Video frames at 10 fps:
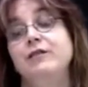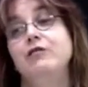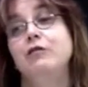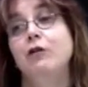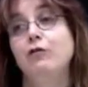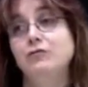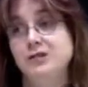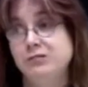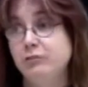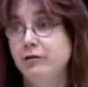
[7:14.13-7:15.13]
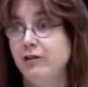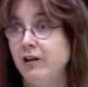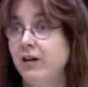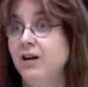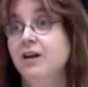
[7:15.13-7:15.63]
you go to
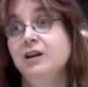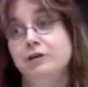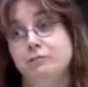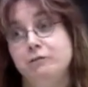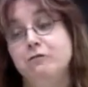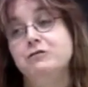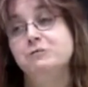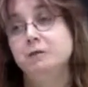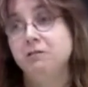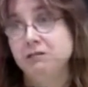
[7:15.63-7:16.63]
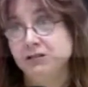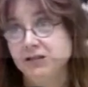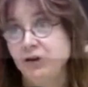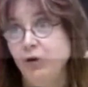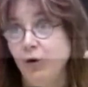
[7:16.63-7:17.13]
spirit, you're pure spirit and
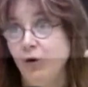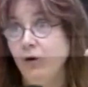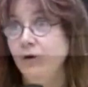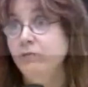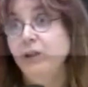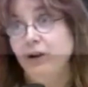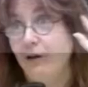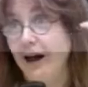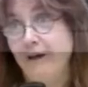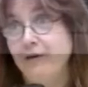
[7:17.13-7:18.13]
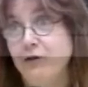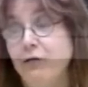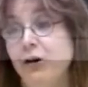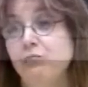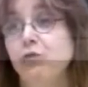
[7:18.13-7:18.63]
soul, or however you
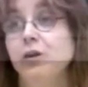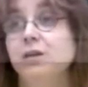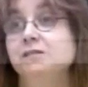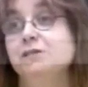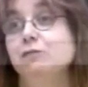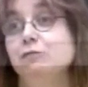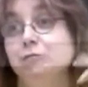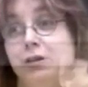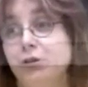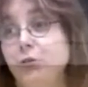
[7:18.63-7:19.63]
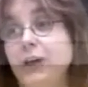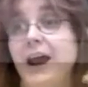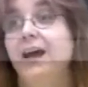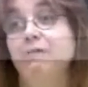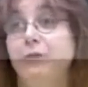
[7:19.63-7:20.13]
want to put it. So you don't
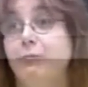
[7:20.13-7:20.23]
have the